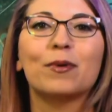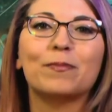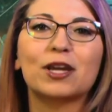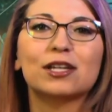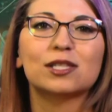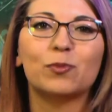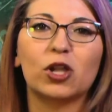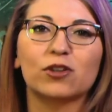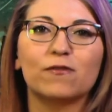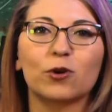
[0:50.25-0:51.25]
But because
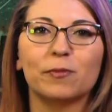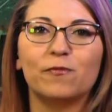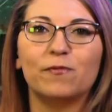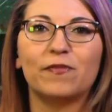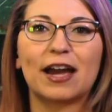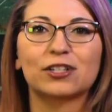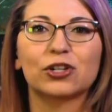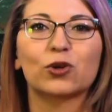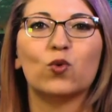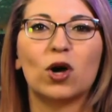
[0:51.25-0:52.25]
smaller form
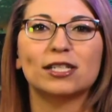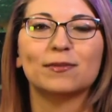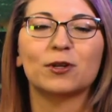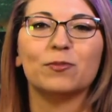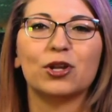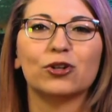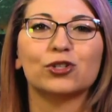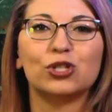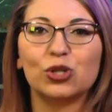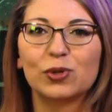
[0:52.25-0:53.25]
factor quantum
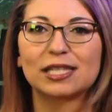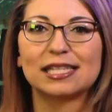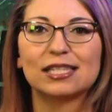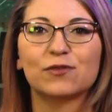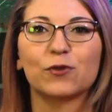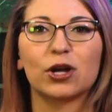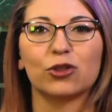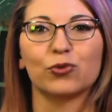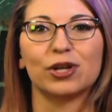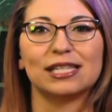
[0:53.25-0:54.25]
computers do exist for
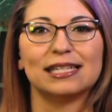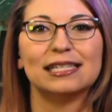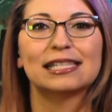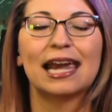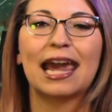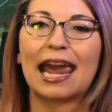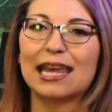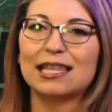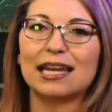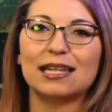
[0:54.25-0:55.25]
other reasons,
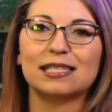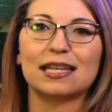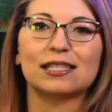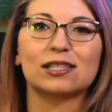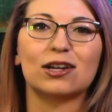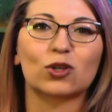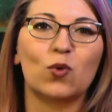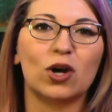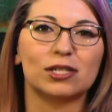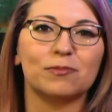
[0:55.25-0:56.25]
and the NSA sought
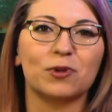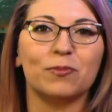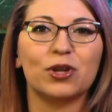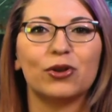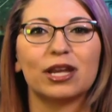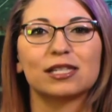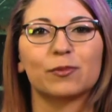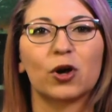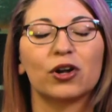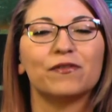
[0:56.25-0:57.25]
quantum computing as
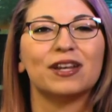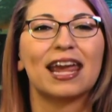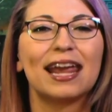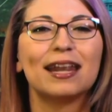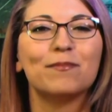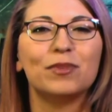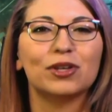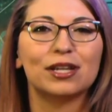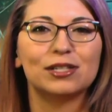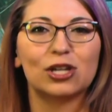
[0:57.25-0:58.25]
a part of an $80
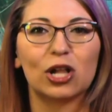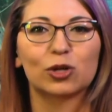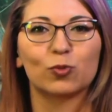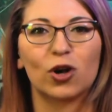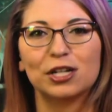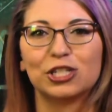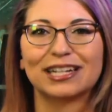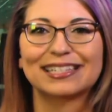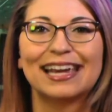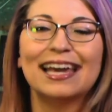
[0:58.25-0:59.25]
million
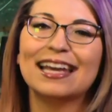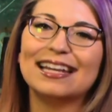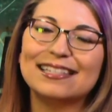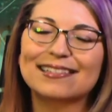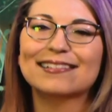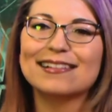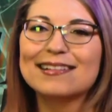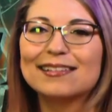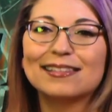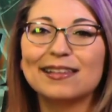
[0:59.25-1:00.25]
project, it
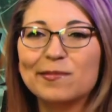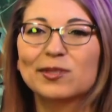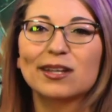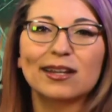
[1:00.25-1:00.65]
kind of seems